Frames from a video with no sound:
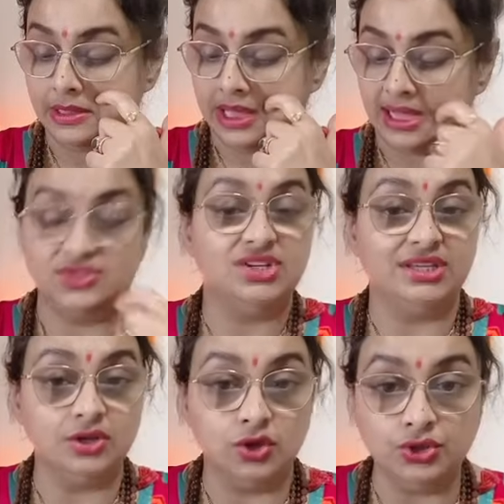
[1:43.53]
are
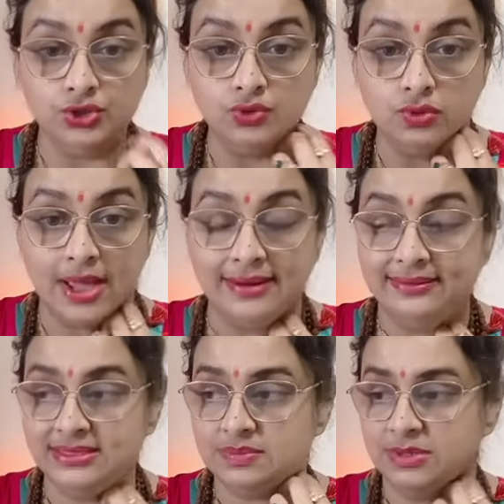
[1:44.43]
checking on you and
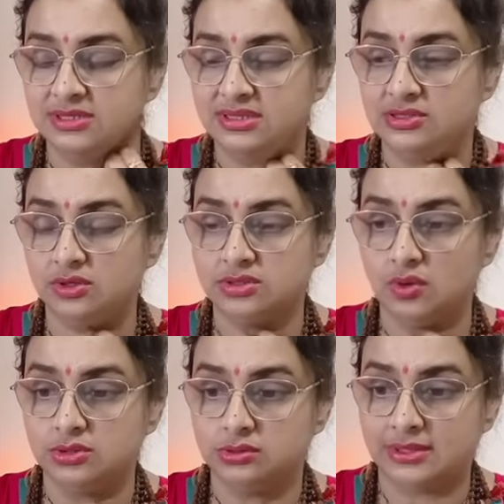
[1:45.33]
this person is also
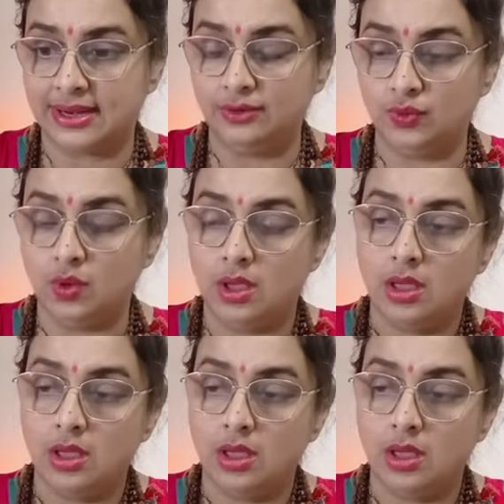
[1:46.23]
also trying to